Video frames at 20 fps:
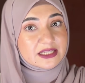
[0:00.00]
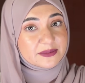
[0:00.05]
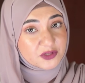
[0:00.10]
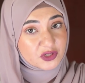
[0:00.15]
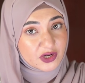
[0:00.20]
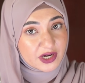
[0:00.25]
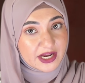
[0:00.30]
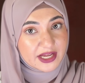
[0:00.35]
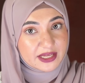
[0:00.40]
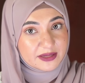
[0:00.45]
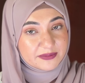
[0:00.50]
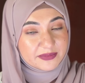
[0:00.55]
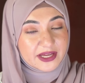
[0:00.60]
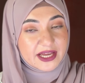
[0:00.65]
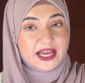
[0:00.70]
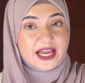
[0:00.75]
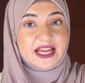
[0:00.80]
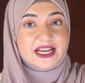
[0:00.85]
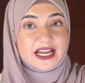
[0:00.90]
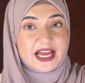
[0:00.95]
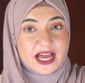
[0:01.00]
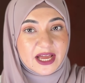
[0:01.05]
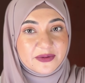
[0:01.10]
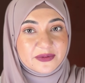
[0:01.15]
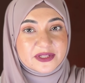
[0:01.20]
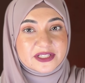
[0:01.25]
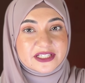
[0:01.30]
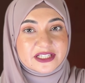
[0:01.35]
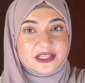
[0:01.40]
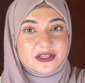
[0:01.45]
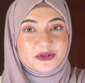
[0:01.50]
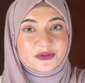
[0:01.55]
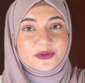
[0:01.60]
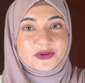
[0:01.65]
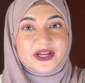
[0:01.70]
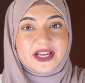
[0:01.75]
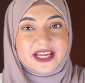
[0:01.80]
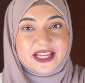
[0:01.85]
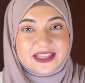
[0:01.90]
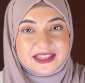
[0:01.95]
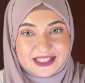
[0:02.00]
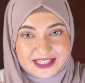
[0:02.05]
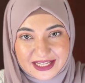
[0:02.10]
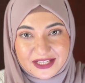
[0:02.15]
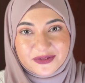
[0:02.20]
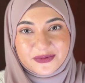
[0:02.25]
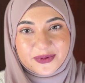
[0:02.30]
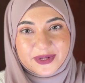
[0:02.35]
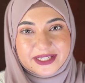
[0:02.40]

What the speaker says: Subscribe, and I will see you in the next